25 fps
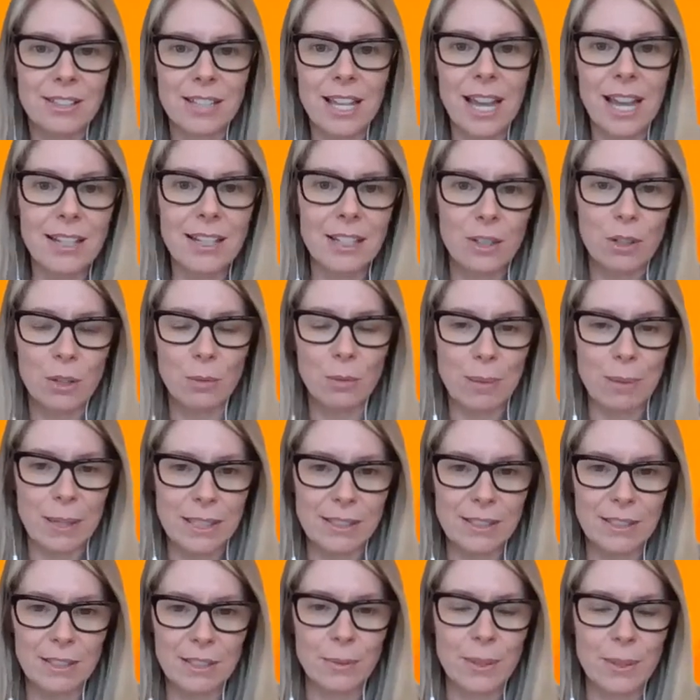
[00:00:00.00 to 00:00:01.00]
the technical
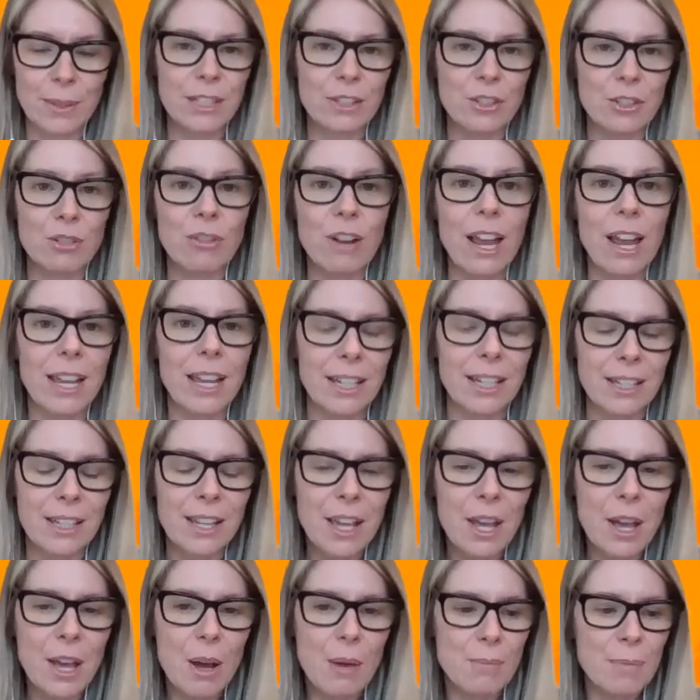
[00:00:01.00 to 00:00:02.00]
pieces, we can
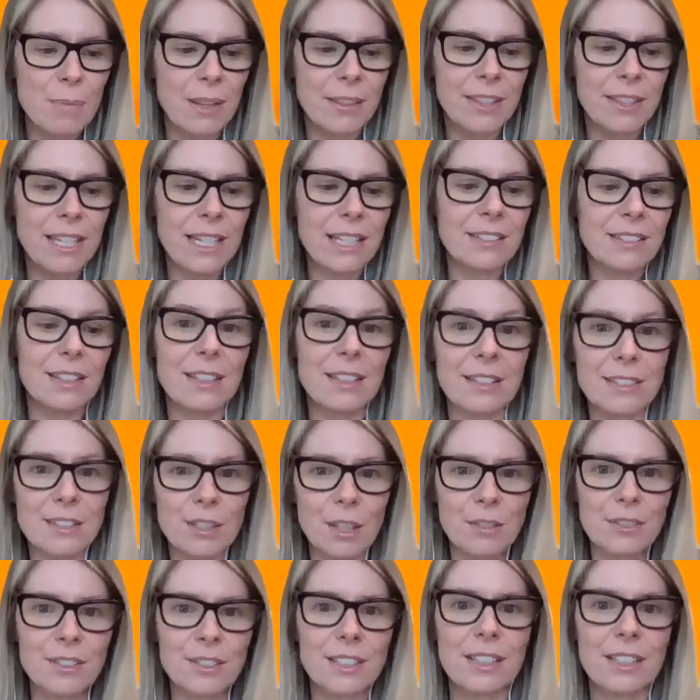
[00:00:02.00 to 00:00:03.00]
train, but these are the
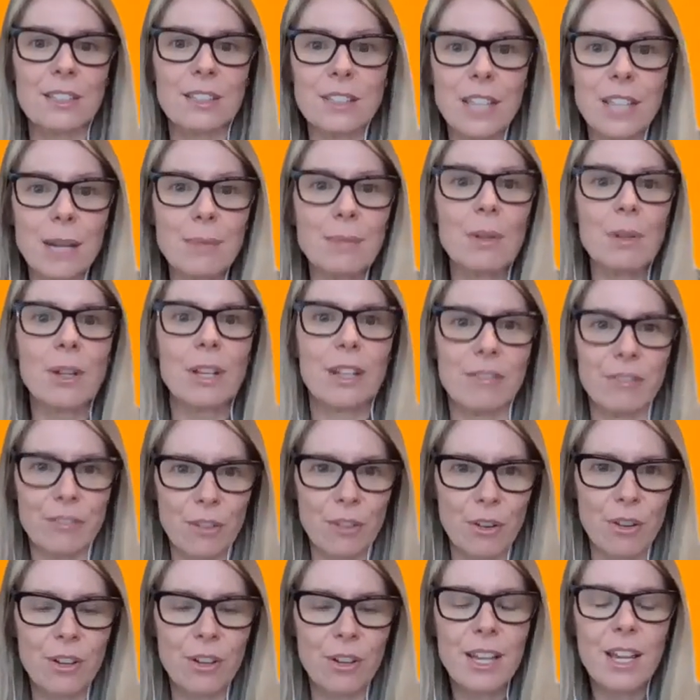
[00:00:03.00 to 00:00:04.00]
soft skills I'm looking
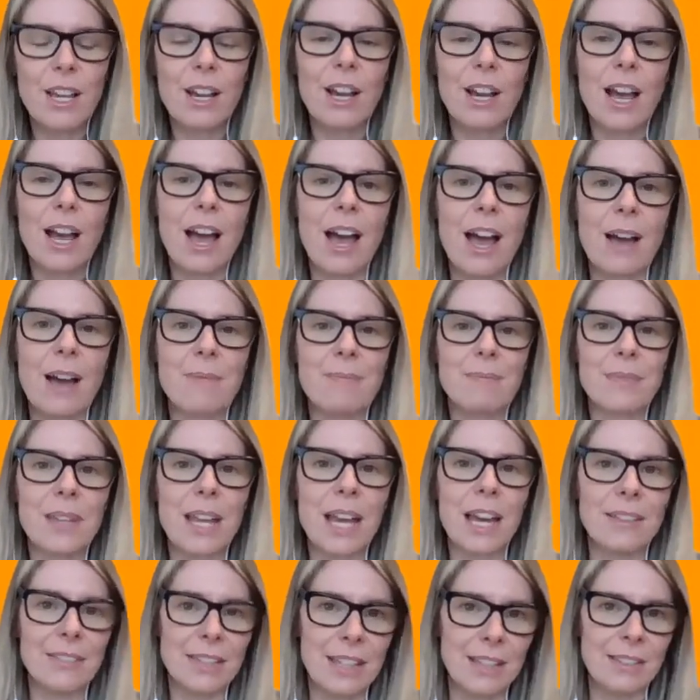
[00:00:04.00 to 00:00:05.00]
for. And
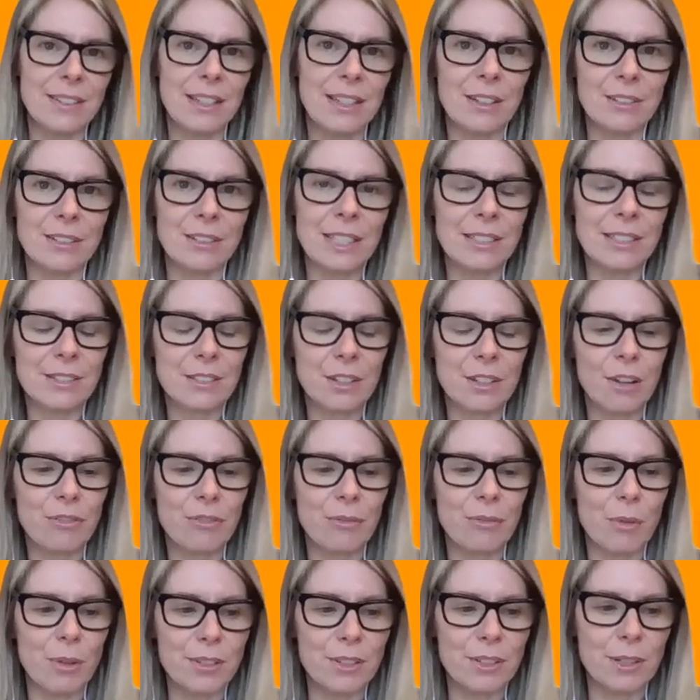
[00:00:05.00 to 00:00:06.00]
then they'll list
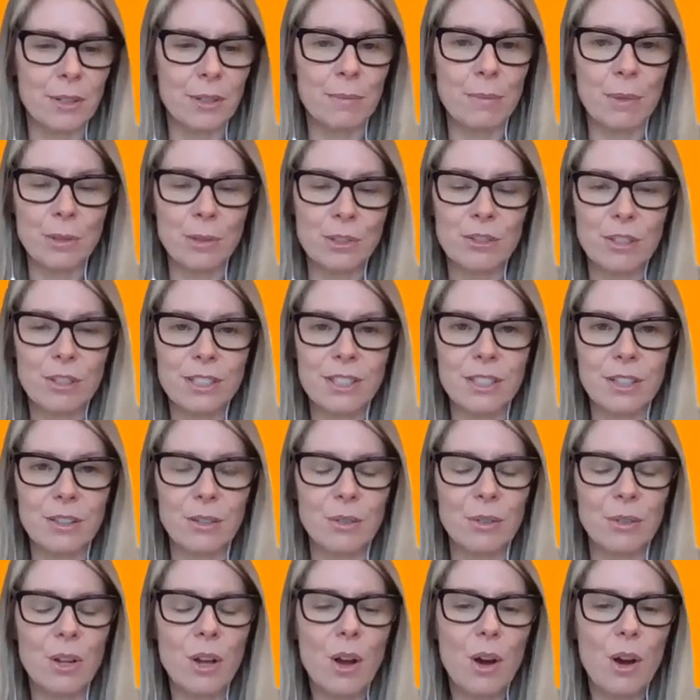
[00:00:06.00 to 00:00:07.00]
off what are the most
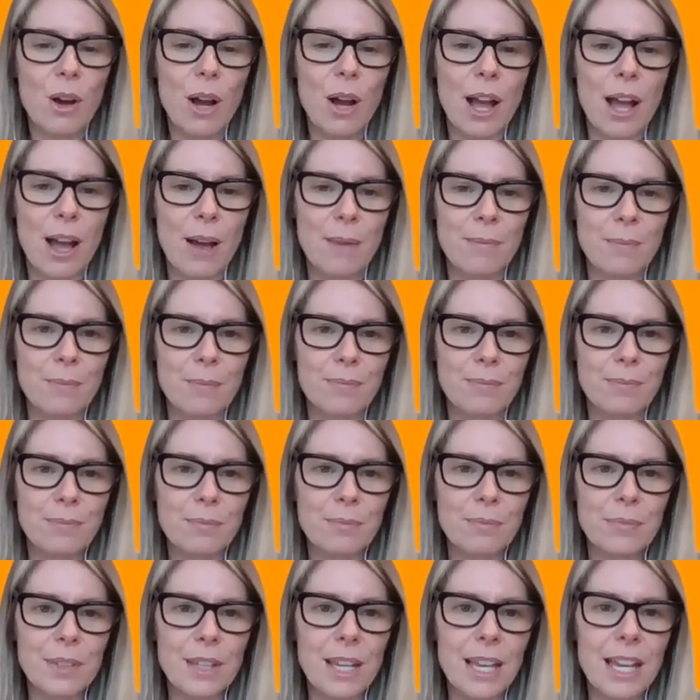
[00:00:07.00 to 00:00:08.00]
critical.
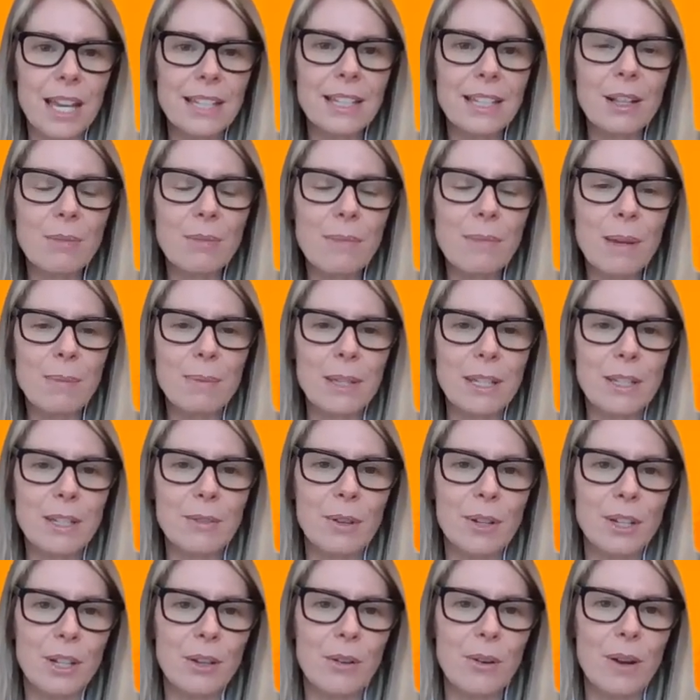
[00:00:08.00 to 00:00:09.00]
Anil, maybe
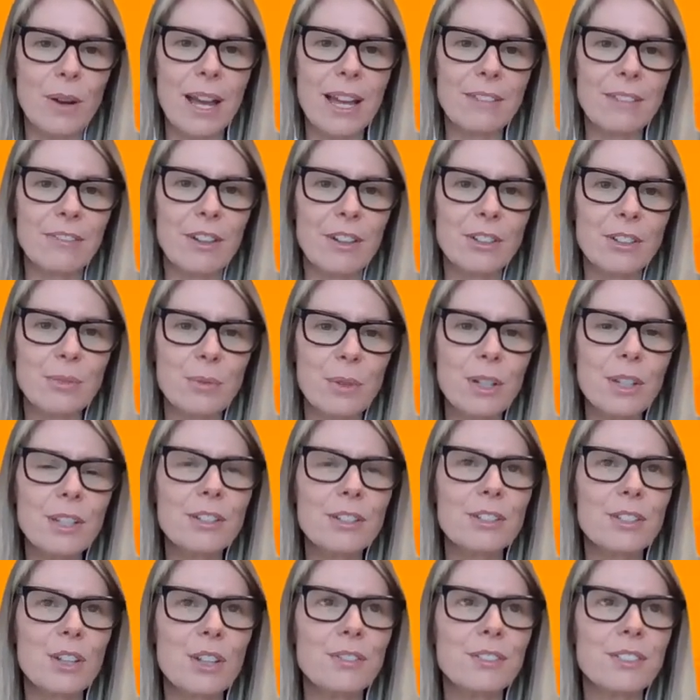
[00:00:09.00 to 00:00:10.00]
you want to go ahead first. What are
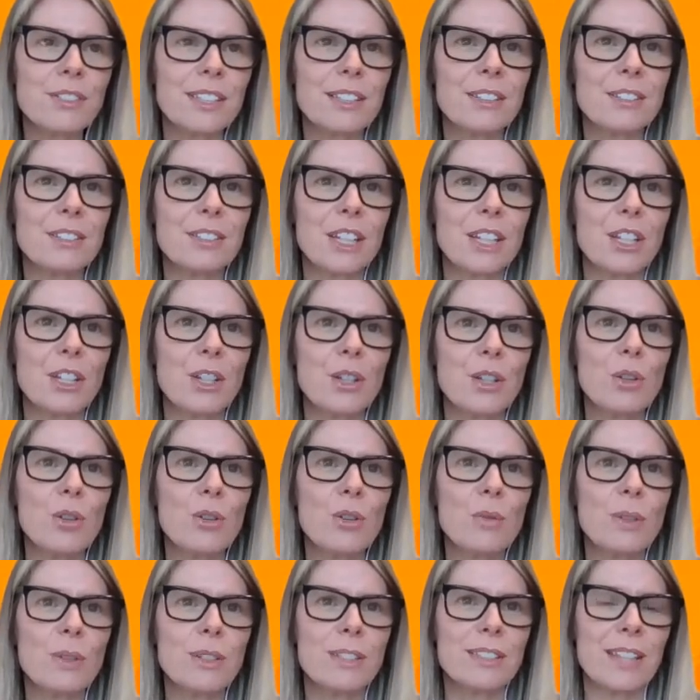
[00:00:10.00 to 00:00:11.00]
the soft skills that
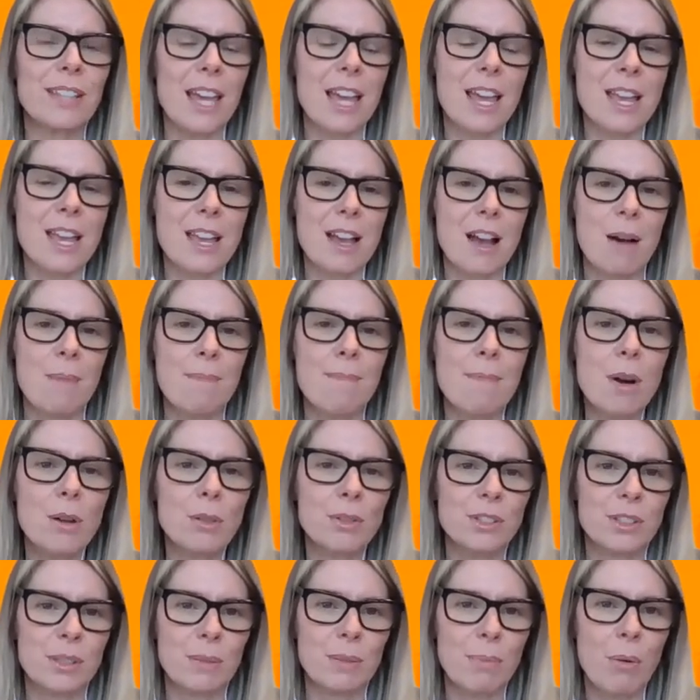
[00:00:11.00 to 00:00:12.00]
you would say are
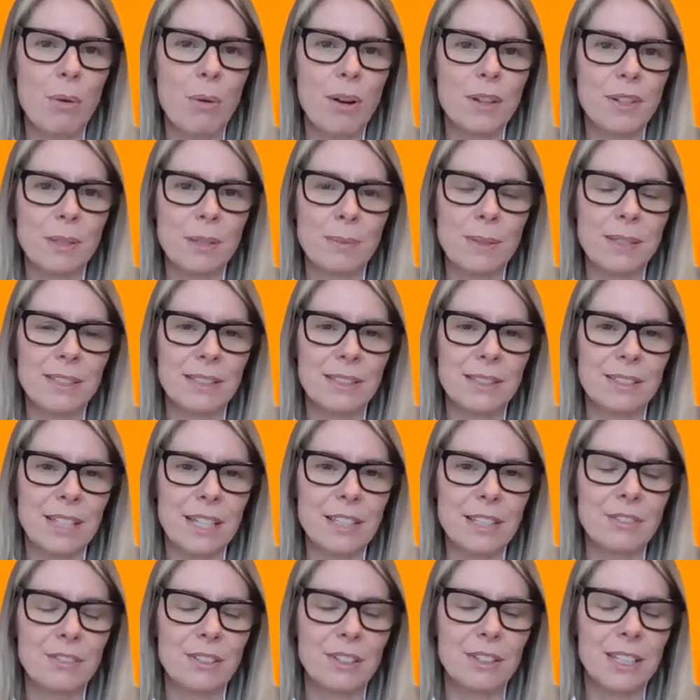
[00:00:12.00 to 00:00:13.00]
most important to be
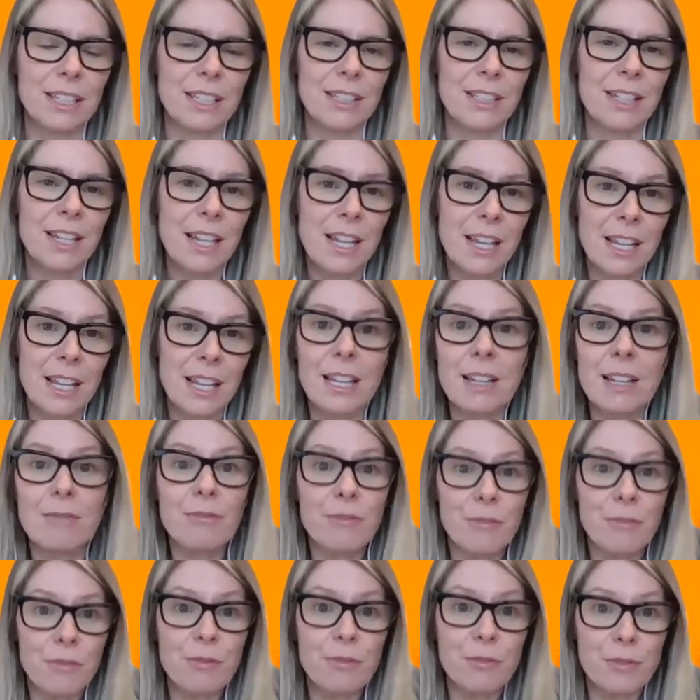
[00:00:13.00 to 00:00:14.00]
successful in,
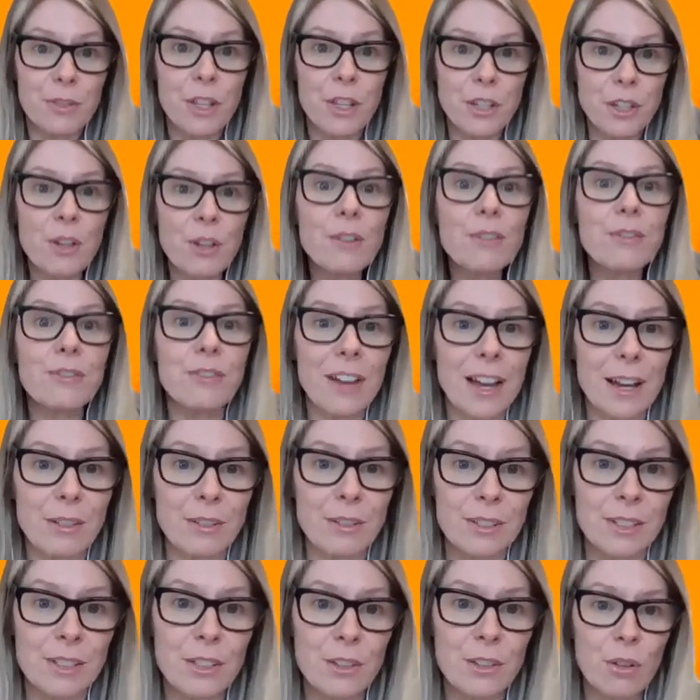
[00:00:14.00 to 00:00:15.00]
that you've
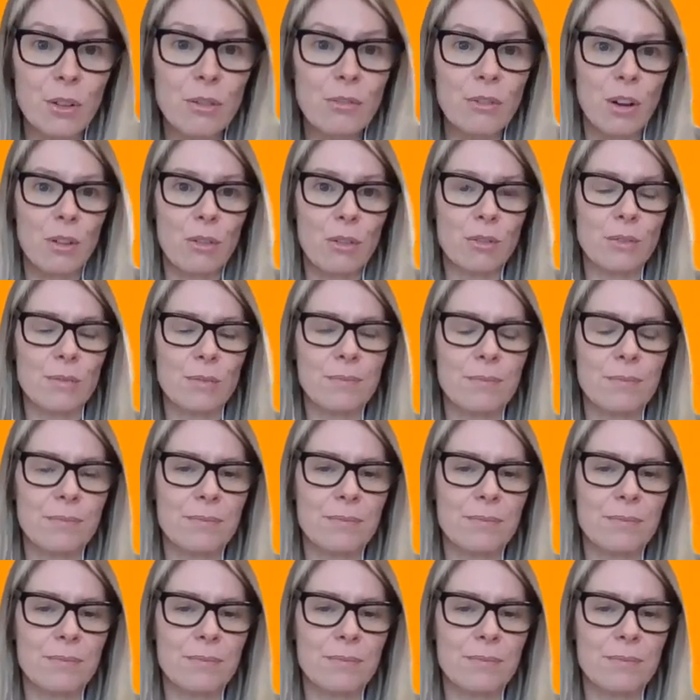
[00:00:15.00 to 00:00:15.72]
found in your role?